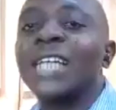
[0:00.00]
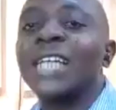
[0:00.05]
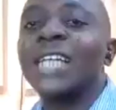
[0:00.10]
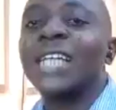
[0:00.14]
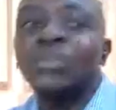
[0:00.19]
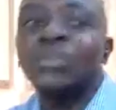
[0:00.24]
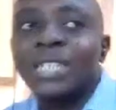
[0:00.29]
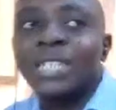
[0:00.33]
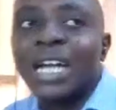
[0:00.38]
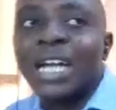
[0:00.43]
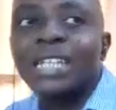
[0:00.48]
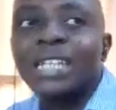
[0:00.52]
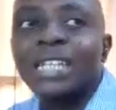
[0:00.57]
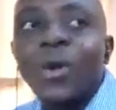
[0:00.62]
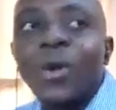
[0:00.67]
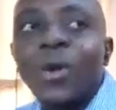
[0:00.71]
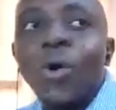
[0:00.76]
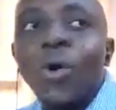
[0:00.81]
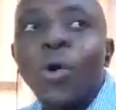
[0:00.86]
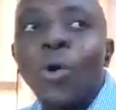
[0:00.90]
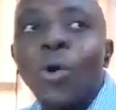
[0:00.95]
assume
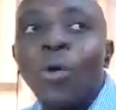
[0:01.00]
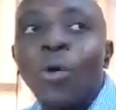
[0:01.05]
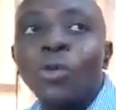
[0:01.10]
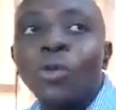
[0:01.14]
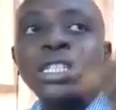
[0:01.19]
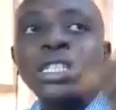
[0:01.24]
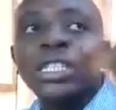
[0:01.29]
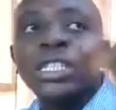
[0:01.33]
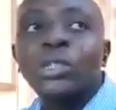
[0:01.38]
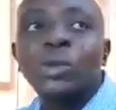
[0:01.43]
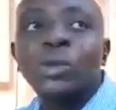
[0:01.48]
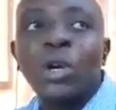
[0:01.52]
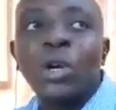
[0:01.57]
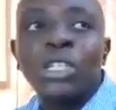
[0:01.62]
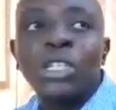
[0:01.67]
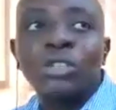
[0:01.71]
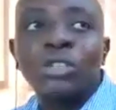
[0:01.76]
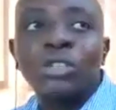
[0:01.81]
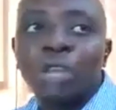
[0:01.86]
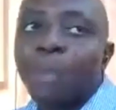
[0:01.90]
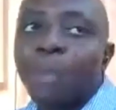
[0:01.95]
that, oh, this is
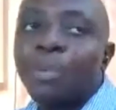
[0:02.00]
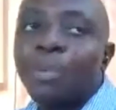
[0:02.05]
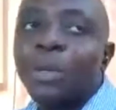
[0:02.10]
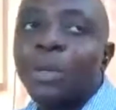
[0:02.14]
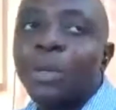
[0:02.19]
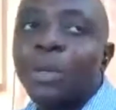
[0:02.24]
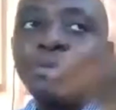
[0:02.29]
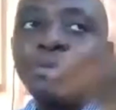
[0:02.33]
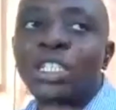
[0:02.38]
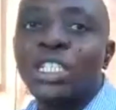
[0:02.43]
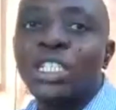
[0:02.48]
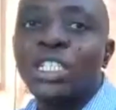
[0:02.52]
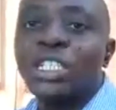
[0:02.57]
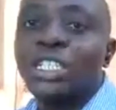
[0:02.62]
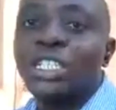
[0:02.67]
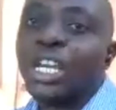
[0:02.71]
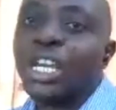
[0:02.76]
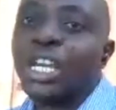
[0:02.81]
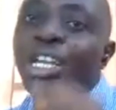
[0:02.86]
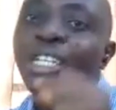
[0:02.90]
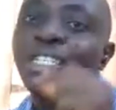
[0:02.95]
what the rural people
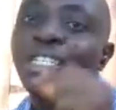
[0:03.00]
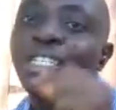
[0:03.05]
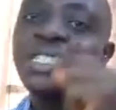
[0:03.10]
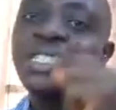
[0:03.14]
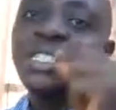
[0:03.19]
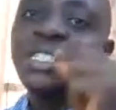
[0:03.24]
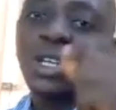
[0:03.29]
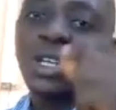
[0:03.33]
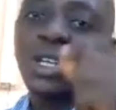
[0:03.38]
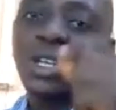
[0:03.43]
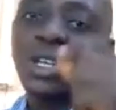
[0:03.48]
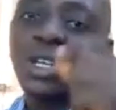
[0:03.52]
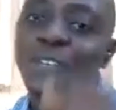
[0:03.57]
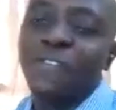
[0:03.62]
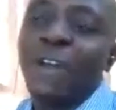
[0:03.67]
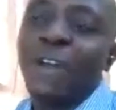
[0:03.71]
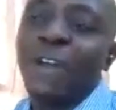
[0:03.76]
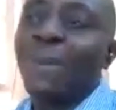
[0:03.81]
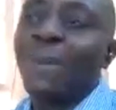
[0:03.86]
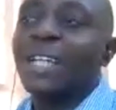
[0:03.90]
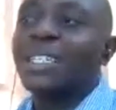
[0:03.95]
need, this is
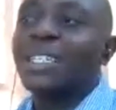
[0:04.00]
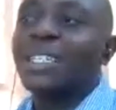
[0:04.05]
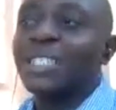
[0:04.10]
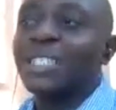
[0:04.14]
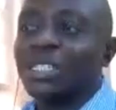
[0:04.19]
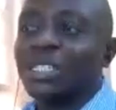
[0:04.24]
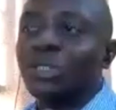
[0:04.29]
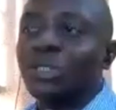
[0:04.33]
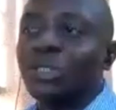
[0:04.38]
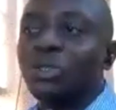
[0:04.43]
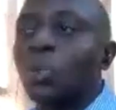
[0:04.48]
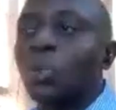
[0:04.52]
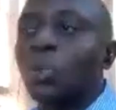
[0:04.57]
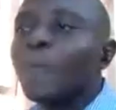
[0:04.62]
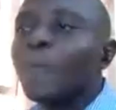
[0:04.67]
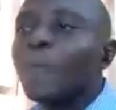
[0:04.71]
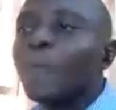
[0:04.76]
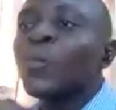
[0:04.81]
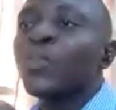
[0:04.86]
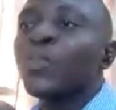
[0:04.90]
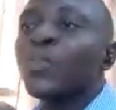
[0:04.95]
what the farmer needs.
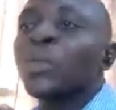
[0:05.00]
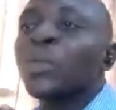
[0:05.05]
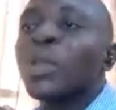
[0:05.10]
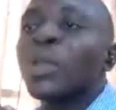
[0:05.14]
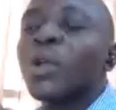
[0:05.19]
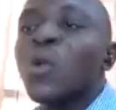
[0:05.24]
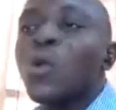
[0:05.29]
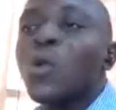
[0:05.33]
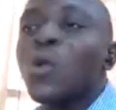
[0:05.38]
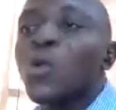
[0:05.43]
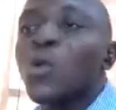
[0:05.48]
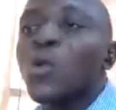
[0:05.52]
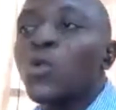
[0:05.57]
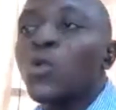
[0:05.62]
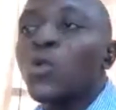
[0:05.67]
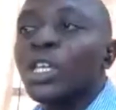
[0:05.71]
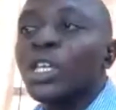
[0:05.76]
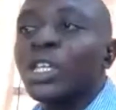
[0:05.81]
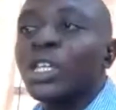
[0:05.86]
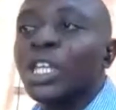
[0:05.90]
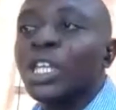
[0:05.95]
No,
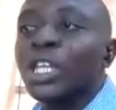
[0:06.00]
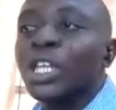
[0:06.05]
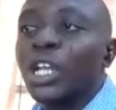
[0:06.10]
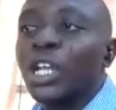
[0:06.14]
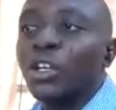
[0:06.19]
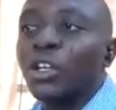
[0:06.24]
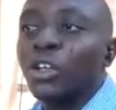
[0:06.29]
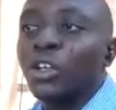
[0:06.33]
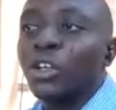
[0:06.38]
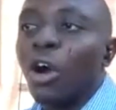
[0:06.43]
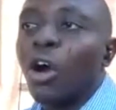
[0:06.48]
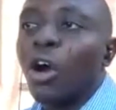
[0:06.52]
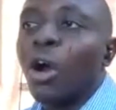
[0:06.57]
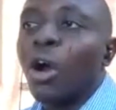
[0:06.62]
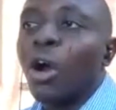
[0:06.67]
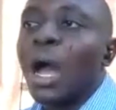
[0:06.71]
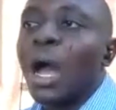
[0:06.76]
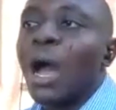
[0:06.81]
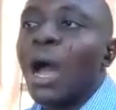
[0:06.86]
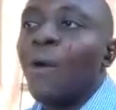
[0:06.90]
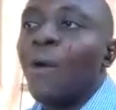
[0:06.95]
we
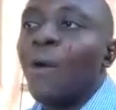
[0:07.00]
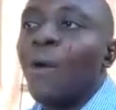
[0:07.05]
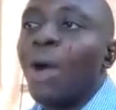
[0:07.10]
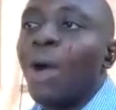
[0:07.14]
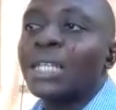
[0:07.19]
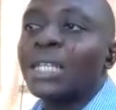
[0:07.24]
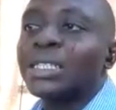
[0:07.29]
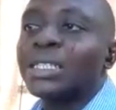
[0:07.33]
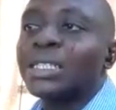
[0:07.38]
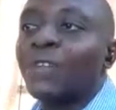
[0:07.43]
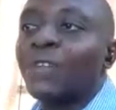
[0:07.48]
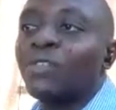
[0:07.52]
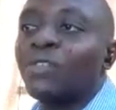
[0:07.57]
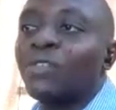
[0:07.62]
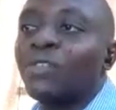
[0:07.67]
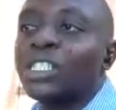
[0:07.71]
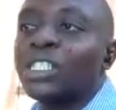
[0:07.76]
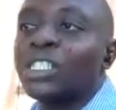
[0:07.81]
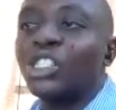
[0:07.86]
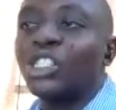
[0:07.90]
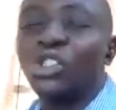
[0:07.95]
tailor our
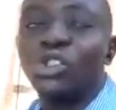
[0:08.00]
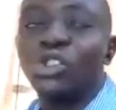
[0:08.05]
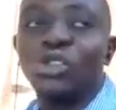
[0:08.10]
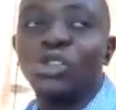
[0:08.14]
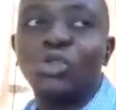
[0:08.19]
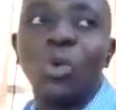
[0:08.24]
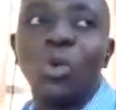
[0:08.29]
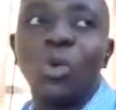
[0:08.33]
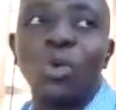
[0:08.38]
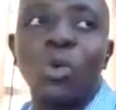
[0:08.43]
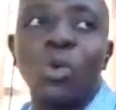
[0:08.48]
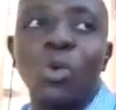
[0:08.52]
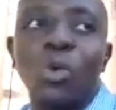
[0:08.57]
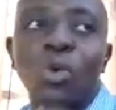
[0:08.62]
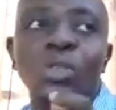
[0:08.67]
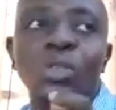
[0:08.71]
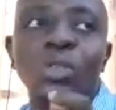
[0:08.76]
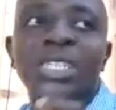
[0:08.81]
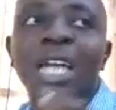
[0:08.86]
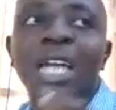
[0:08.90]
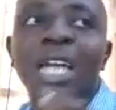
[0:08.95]
services
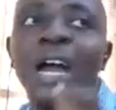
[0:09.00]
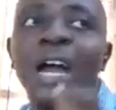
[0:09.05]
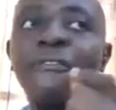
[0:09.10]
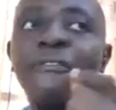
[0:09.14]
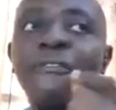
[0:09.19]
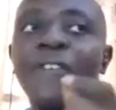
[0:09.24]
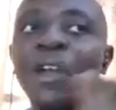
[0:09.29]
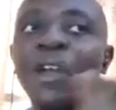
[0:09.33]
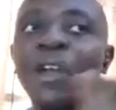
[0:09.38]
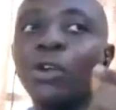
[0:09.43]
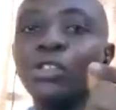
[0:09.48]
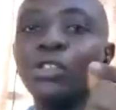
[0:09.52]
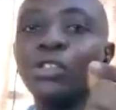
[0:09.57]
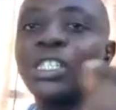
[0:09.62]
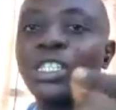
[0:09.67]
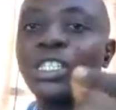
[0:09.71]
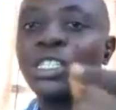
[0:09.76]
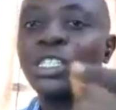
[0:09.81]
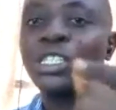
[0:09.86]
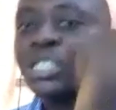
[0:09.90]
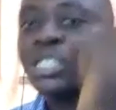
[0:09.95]
to their
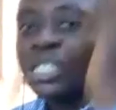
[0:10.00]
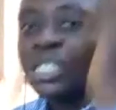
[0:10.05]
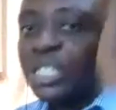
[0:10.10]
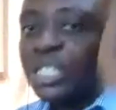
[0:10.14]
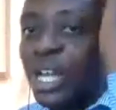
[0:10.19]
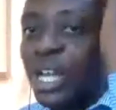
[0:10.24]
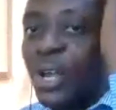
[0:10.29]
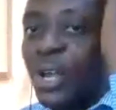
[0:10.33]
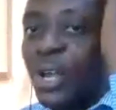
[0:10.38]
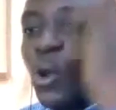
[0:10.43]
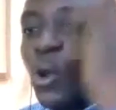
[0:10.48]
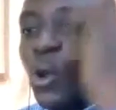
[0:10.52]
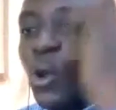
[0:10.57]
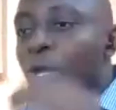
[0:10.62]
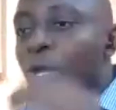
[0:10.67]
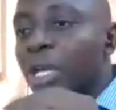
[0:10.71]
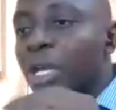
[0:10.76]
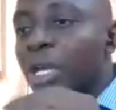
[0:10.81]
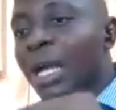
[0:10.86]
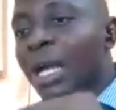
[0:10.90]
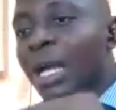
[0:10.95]
felt needs.
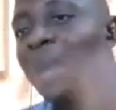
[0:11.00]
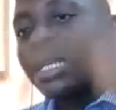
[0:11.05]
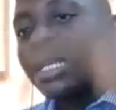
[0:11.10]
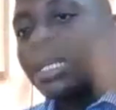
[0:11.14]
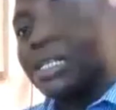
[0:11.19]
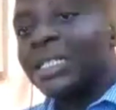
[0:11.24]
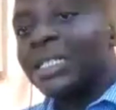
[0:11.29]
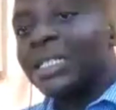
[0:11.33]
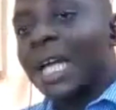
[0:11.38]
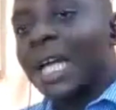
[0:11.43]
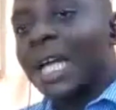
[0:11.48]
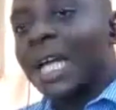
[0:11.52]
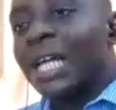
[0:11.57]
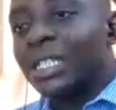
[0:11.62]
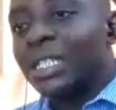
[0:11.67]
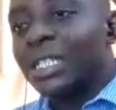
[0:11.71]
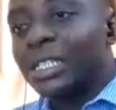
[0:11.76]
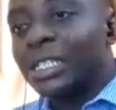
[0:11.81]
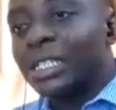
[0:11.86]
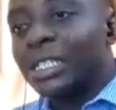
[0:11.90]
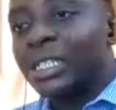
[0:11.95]
We rank
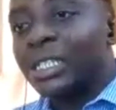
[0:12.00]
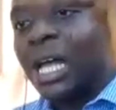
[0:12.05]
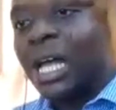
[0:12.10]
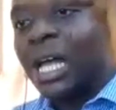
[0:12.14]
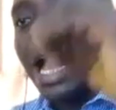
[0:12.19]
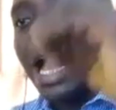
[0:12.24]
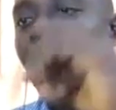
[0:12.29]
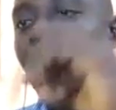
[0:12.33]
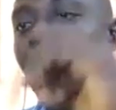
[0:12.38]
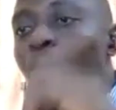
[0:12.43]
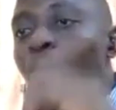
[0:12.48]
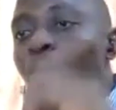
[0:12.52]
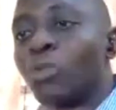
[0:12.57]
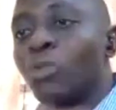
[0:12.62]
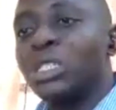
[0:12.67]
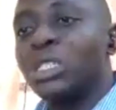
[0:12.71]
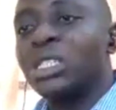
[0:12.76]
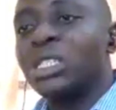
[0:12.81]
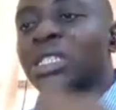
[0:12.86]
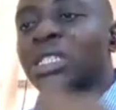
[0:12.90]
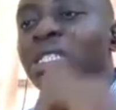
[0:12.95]
their needs
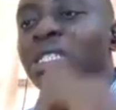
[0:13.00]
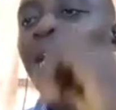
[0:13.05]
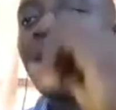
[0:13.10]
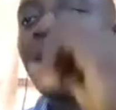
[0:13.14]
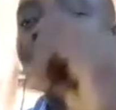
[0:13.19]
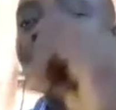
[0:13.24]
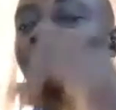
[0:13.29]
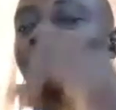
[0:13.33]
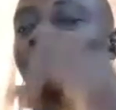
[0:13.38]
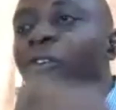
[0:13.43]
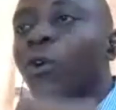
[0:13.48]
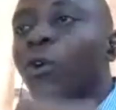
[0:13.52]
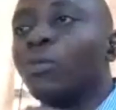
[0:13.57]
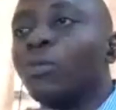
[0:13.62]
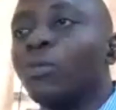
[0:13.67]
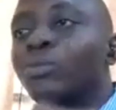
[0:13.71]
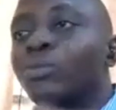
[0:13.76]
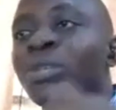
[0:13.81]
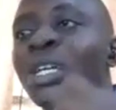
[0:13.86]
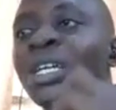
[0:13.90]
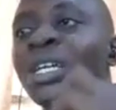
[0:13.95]
and we start
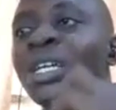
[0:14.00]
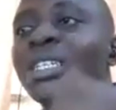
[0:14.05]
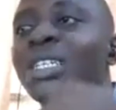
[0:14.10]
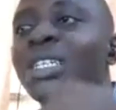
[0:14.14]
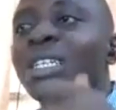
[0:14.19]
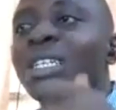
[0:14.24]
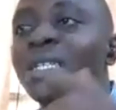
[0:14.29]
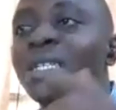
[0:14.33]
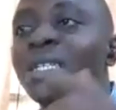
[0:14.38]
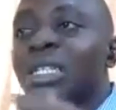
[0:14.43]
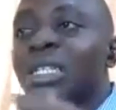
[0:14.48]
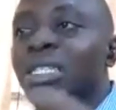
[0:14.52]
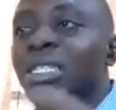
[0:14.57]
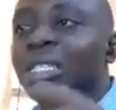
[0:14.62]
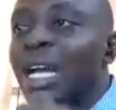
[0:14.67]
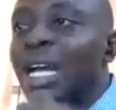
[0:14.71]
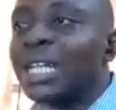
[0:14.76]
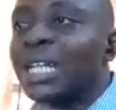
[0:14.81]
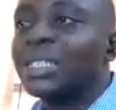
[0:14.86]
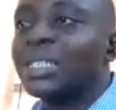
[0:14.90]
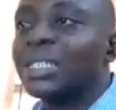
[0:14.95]
from the
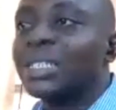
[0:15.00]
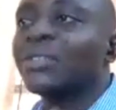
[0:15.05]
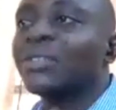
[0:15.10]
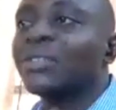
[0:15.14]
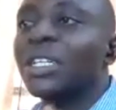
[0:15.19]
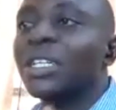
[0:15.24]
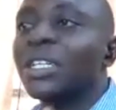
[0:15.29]
needs that